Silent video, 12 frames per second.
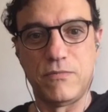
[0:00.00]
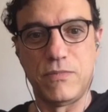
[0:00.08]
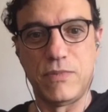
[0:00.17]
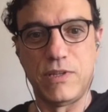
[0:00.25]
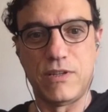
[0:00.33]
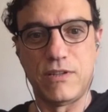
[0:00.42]

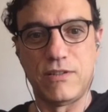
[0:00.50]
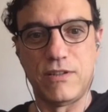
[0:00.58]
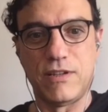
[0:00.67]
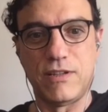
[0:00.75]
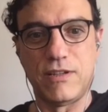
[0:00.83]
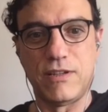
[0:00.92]
because
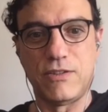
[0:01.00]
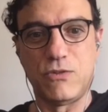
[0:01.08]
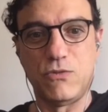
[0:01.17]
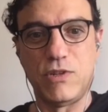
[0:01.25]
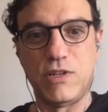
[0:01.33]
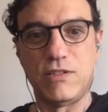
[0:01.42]
uh, as
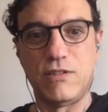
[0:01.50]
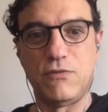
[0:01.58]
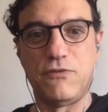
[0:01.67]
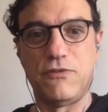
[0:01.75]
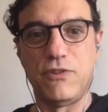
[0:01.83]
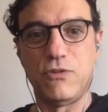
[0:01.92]
soon as you
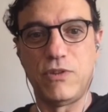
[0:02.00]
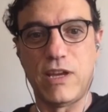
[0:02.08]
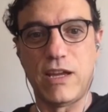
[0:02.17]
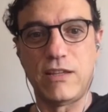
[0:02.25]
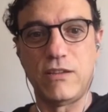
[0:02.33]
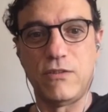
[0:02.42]
feel
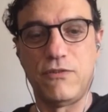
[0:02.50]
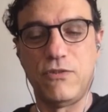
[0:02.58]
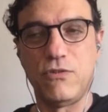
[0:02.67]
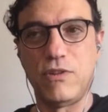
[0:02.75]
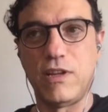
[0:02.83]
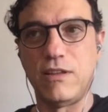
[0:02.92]
that you
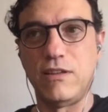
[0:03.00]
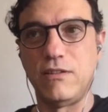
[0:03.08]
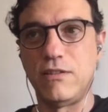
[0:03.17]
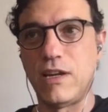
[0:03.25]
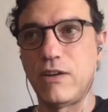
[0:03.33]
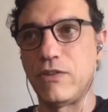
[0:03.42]
feel that
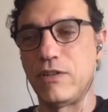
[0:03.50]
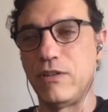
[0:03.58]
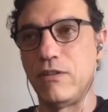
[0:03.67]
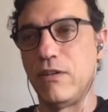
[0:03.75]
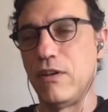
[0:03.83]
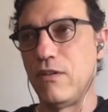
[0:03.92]
integrity